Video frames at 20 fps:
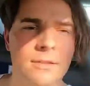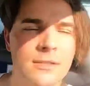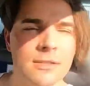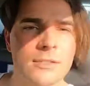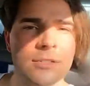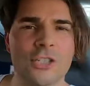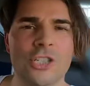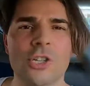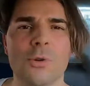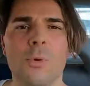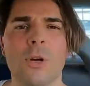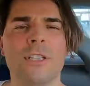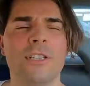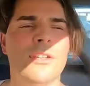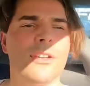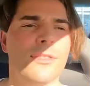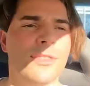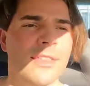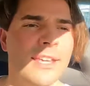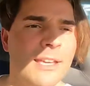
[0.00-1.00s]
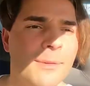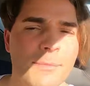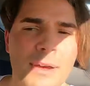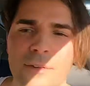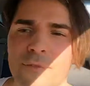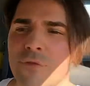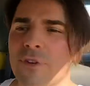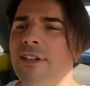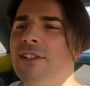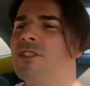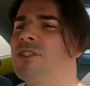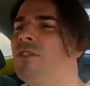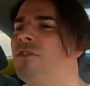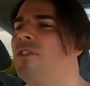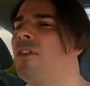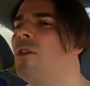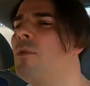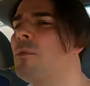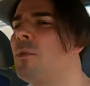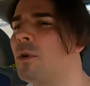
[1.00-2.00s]
So what do you think, my friends of
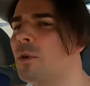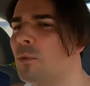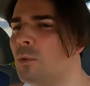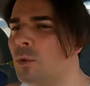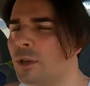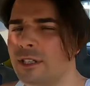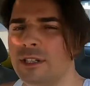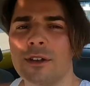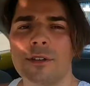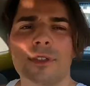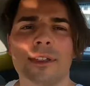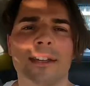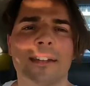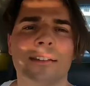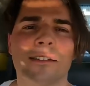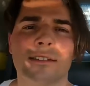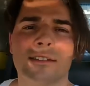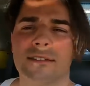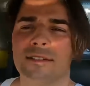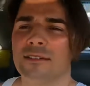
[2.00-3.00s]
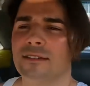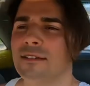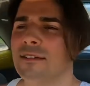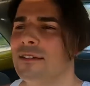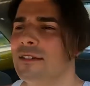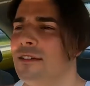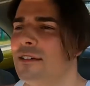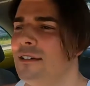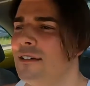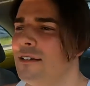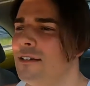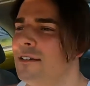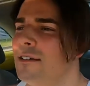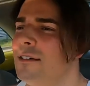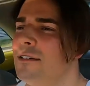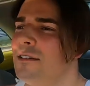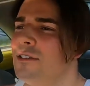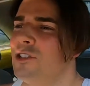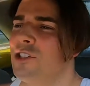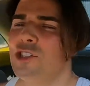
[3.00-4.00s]
hope? What do you think?
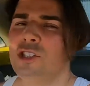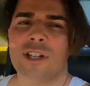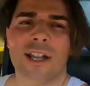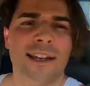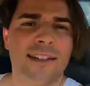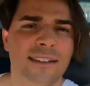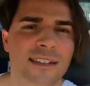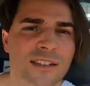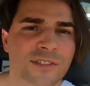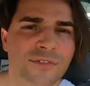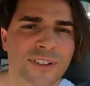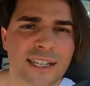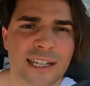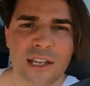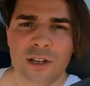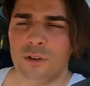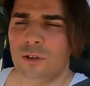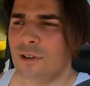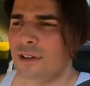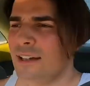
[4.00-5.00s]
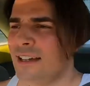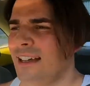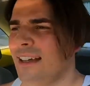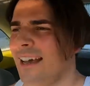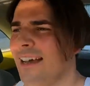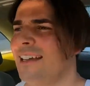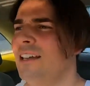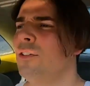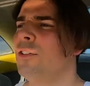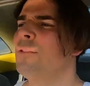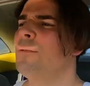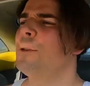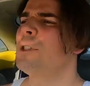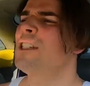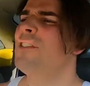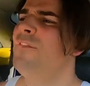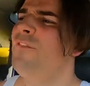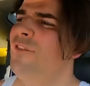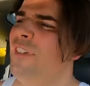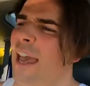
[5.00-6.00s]
Did you like this video? I know it was
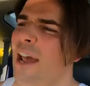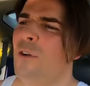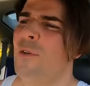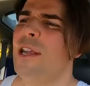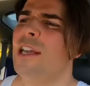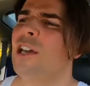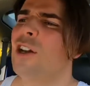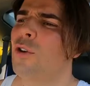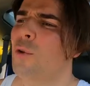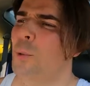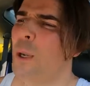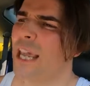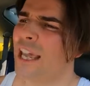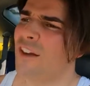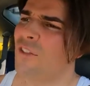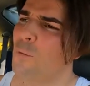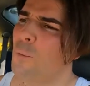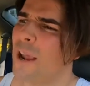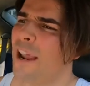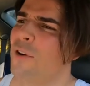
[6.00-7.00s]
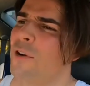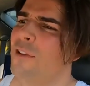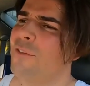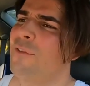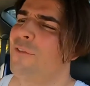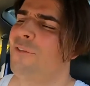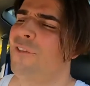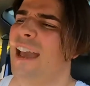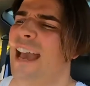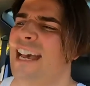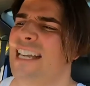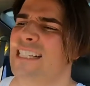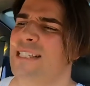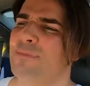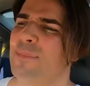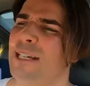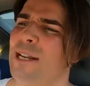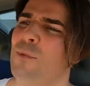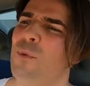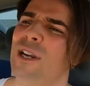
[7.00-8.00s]
a very quick, very fast,
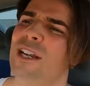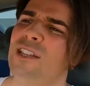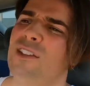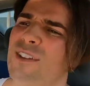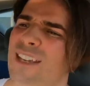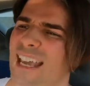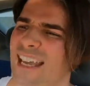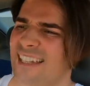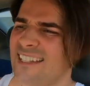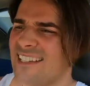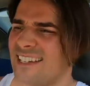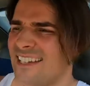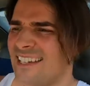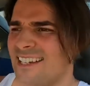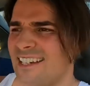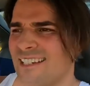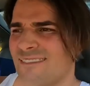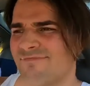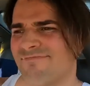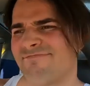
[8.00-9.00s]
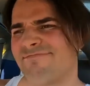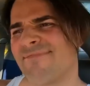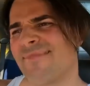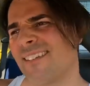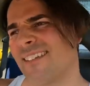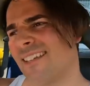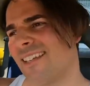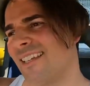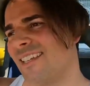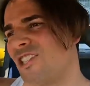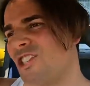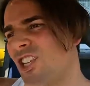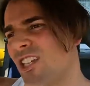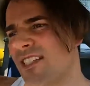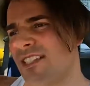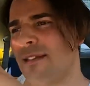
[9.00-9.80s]
but I wanted to get just